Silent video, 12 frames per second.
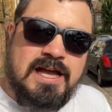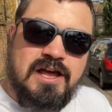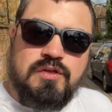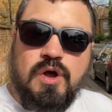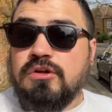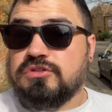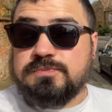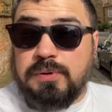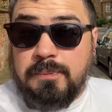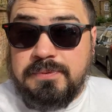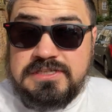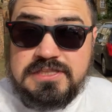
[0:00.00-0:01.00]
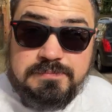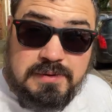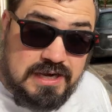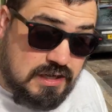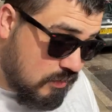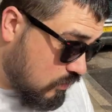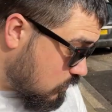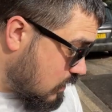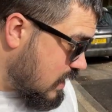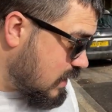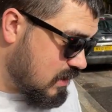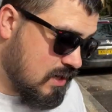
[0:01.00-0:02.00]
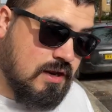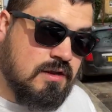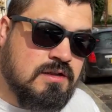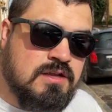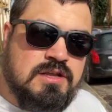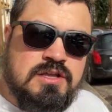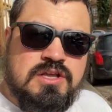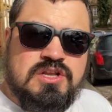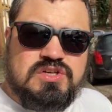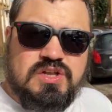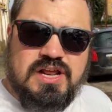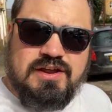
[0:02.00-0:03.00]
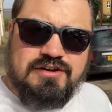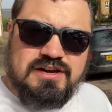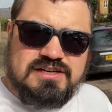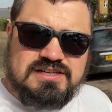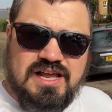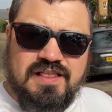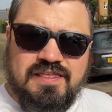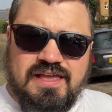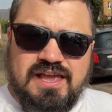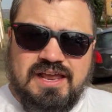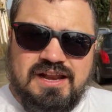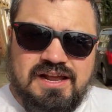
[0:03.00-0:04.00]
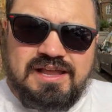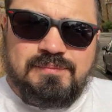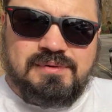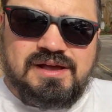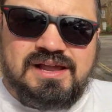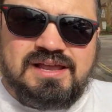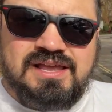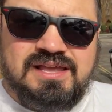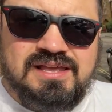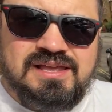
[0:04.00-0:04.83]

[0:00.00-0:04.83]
I thought I'll just pop into the bank on the way, you know, do an errand, and then I get back